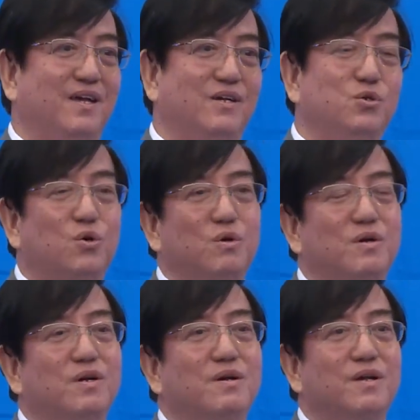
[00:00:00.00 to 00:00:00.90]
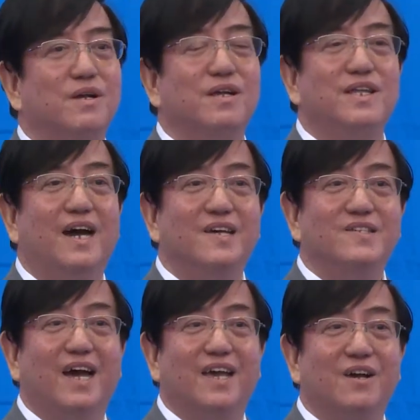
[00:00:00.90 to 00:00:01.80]
So the other
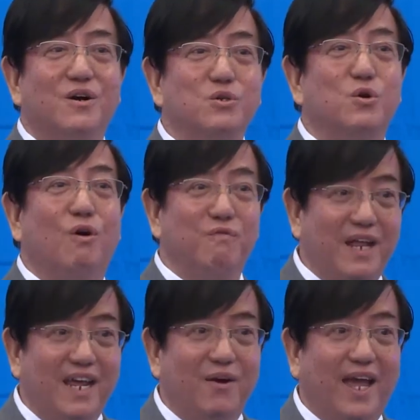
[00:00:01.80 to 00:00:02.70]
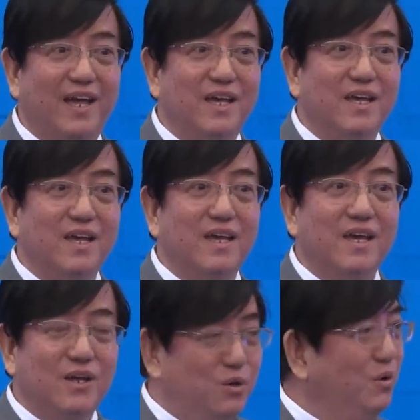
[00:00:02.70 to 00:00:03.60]
side also got feeling, right?
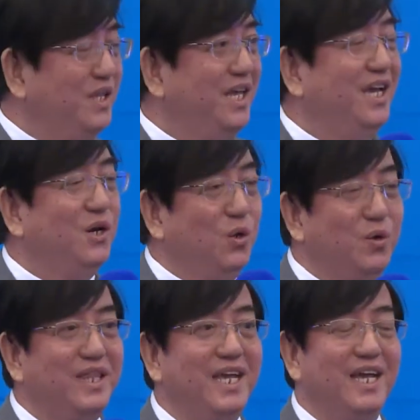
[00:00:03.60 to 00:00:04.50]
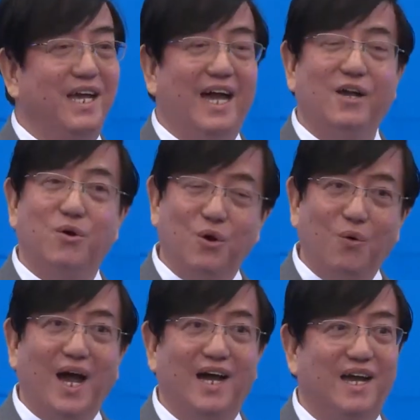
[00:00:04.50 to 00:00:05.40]
Do you think I got no
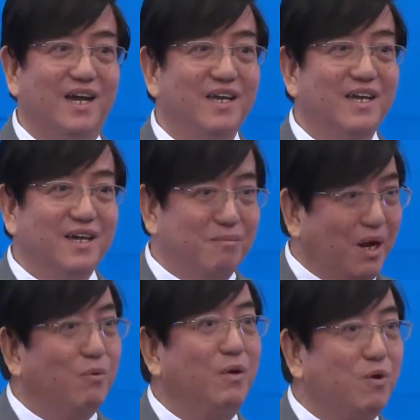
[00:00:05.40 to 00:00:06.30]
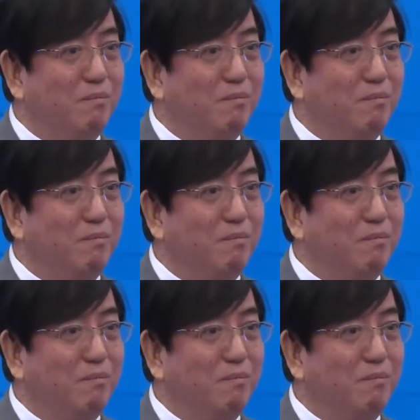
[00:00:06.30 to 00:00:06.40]
heart? My wife will